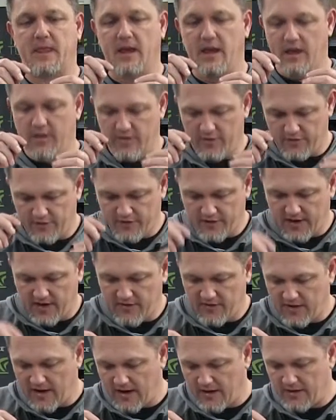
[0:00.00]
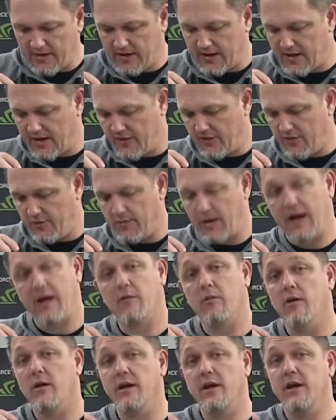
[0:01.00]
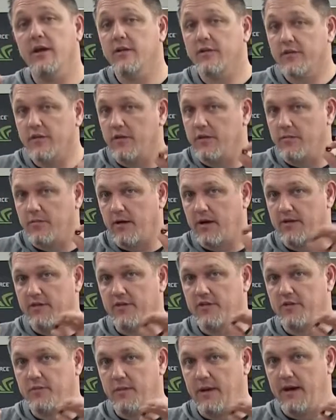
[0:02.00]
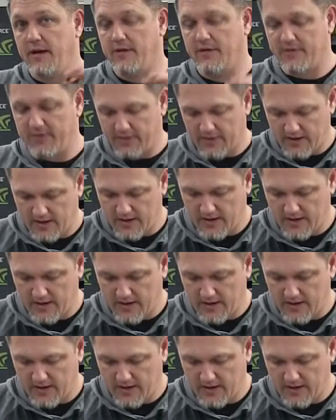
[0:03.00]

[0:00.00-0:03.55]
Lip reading: either change out in case you break one, so they're probably just spares.